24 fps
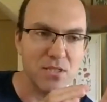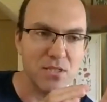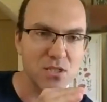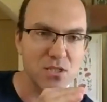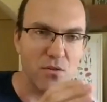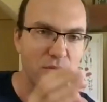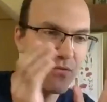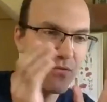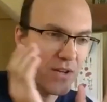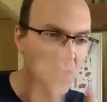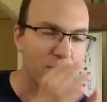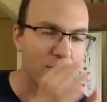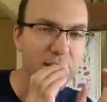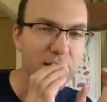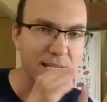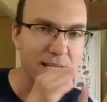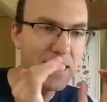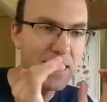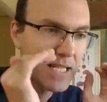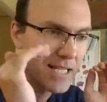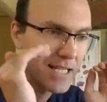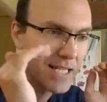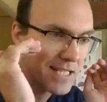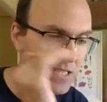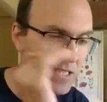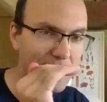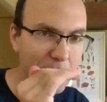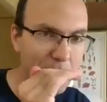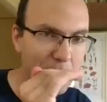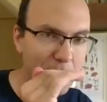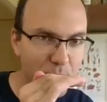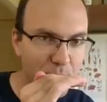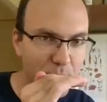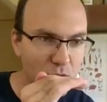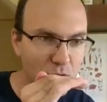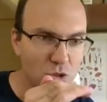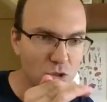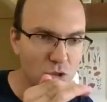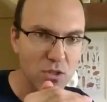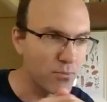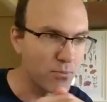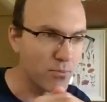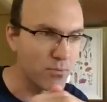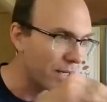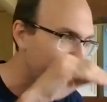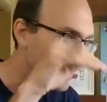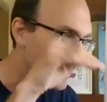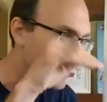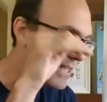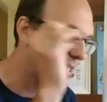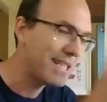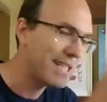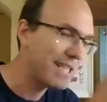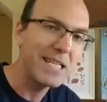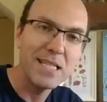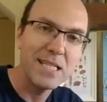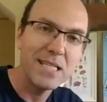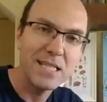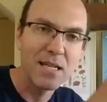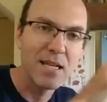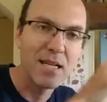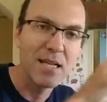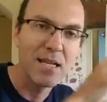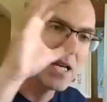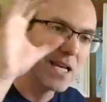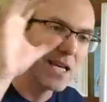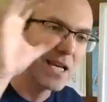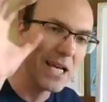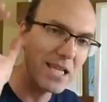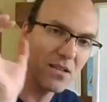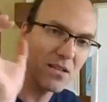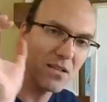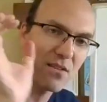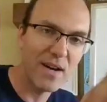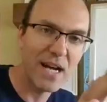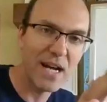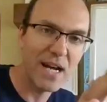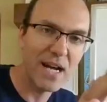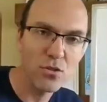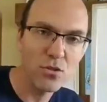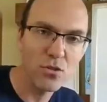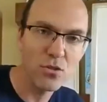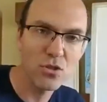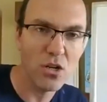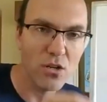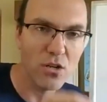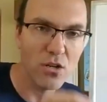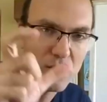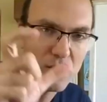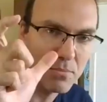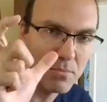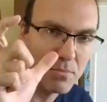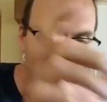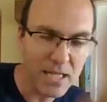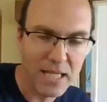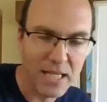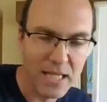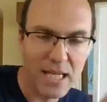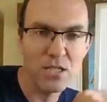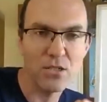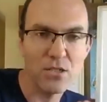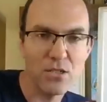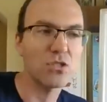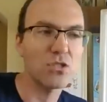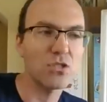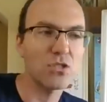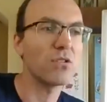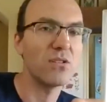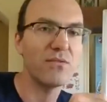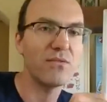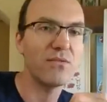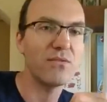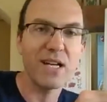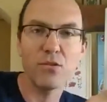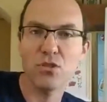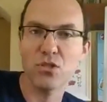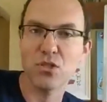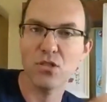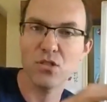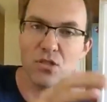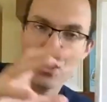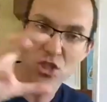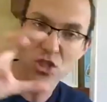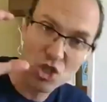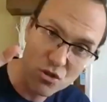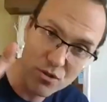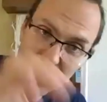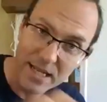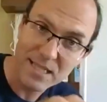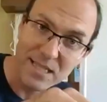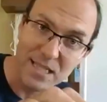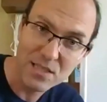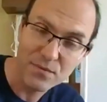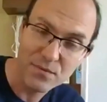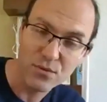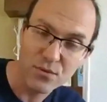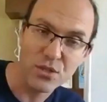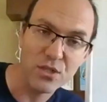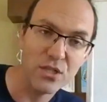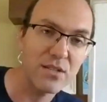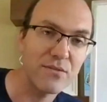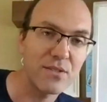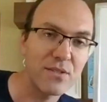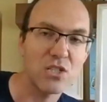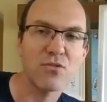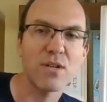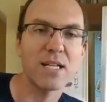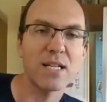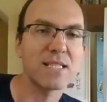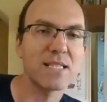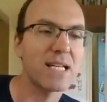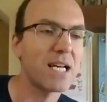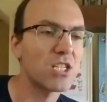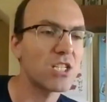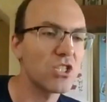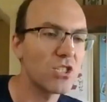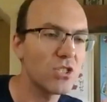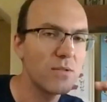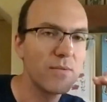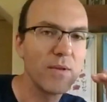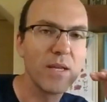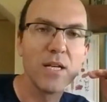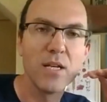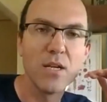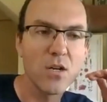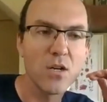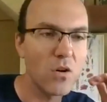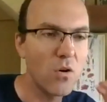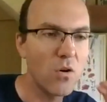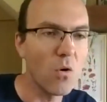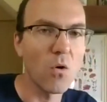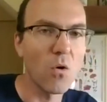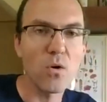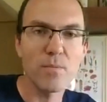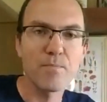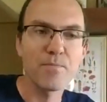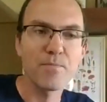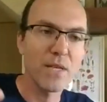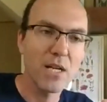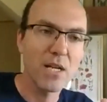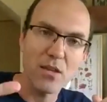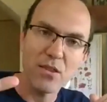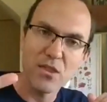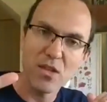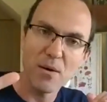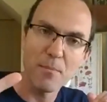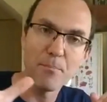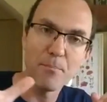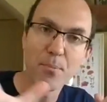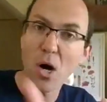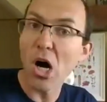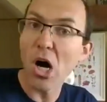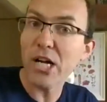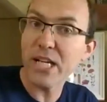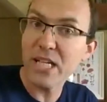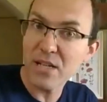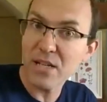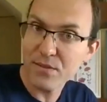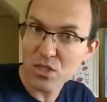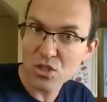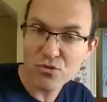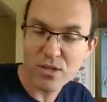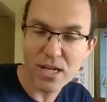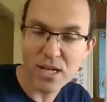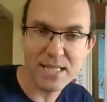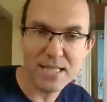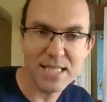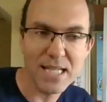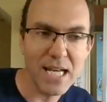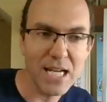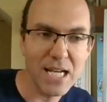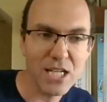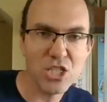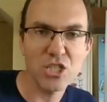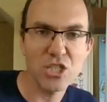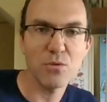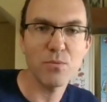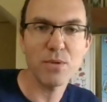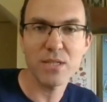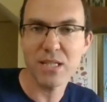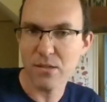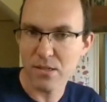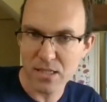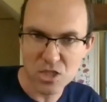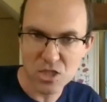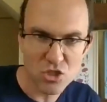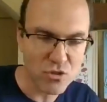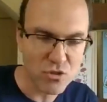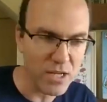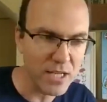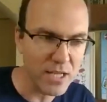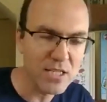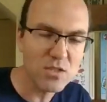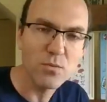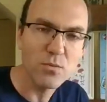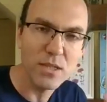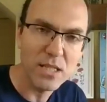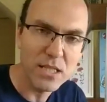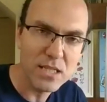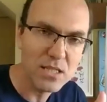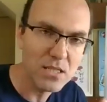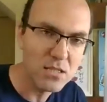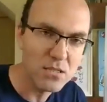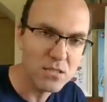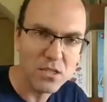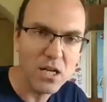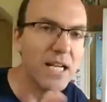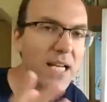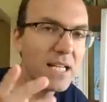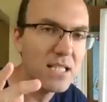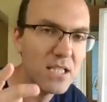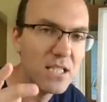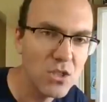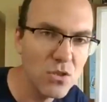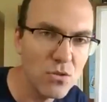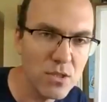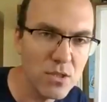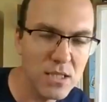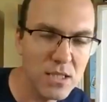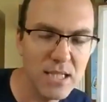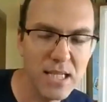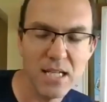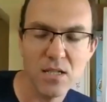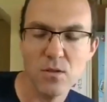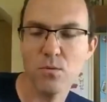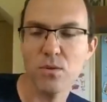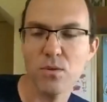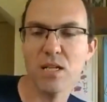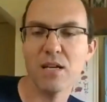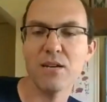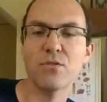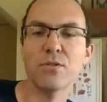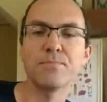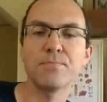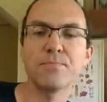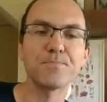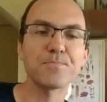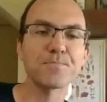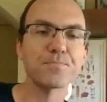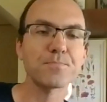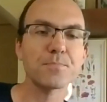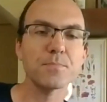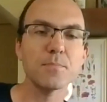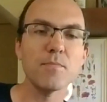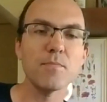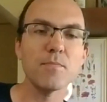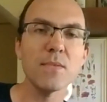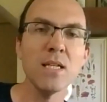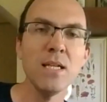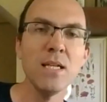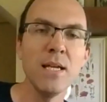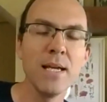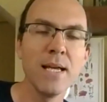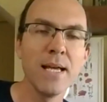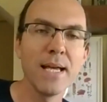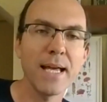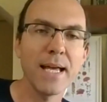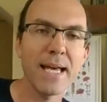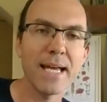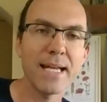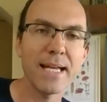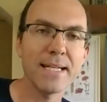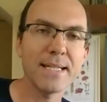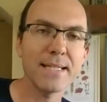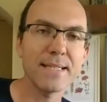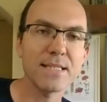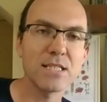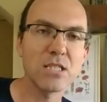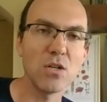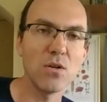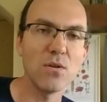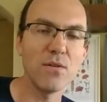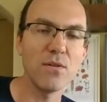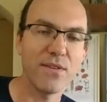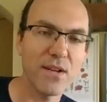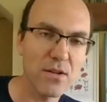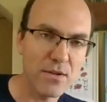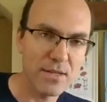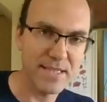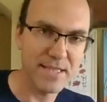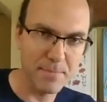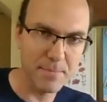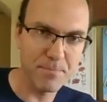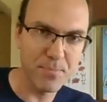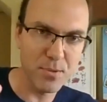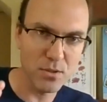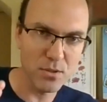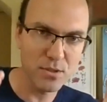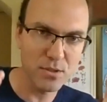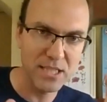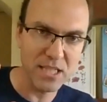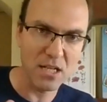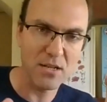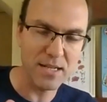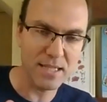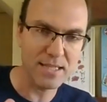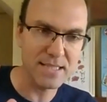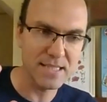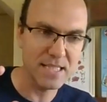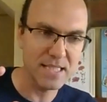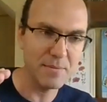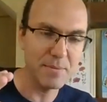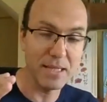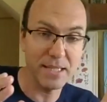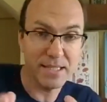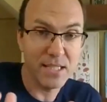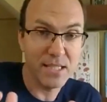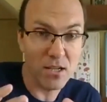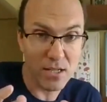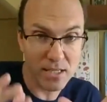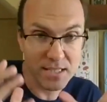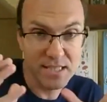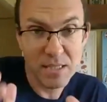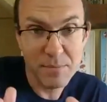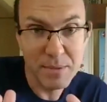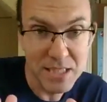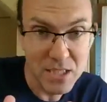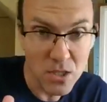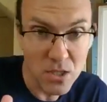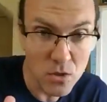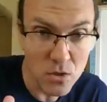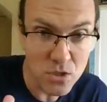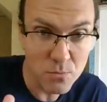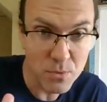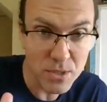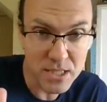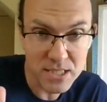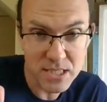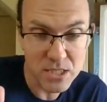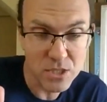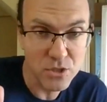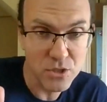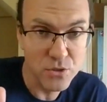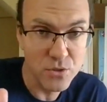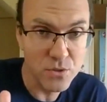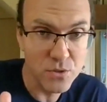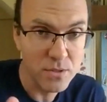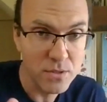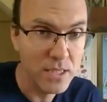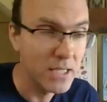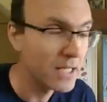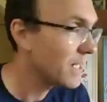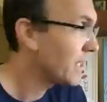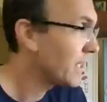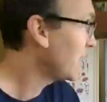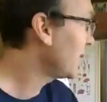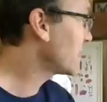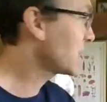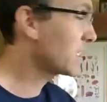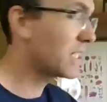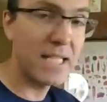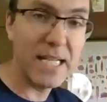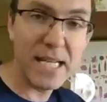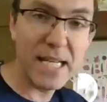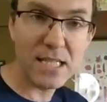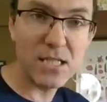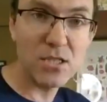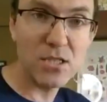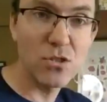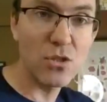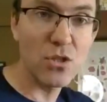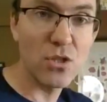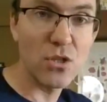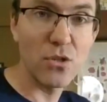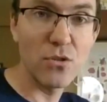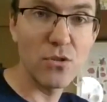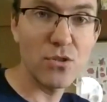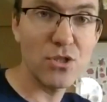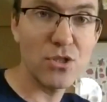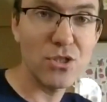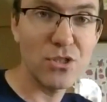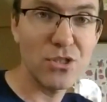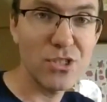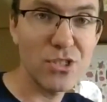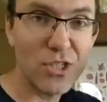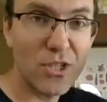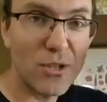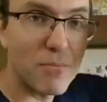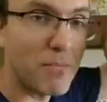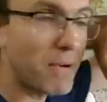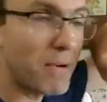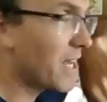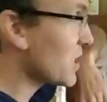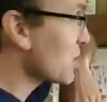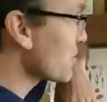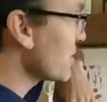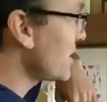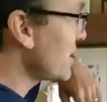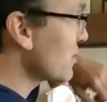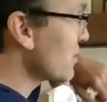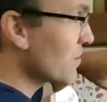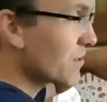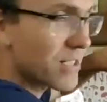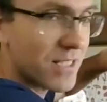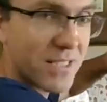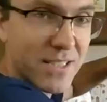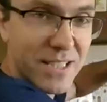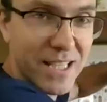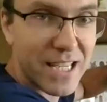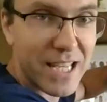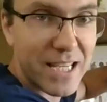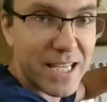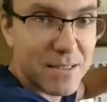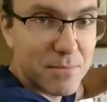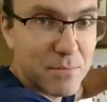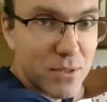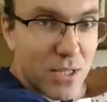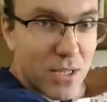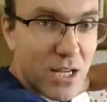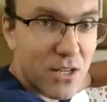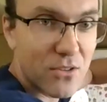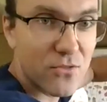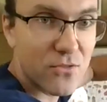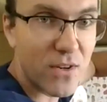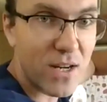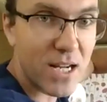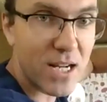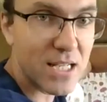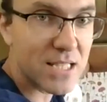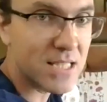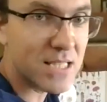So very simple to the point keys, and the values are the block headers, or the values are the traces for a given transaction, or the body of the transaction without its trace when it's not executed yet or whatever. And so very simple trxdb. And trxdb-loader, what does it do? It connects to those mind readers and block files.